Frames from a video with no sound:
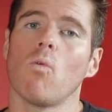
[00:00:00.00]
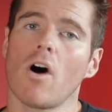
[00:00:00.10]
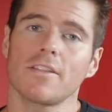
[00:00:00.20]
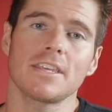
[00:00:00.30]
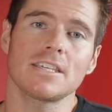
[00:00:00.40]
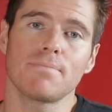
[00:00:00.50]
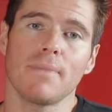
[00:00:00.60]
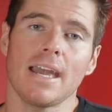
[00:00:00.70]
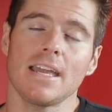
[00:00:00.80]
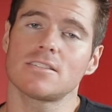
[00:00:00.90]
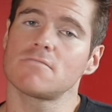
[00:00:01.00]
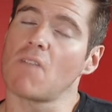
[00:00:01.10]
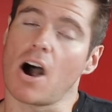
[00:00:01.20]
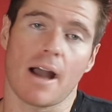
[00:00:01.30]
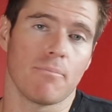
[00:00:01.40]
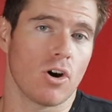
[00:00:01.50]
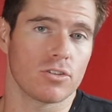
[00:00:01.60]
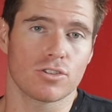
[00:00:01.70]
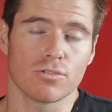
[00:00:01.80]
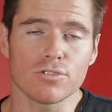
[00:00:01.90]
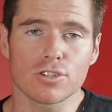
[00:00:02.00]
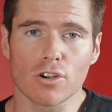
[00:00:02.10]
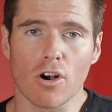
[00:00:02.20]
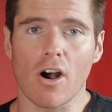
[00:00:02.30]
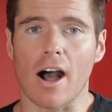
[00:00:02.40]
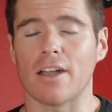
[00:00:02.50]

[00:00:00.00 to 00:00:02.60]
what this means, I'm not too sure.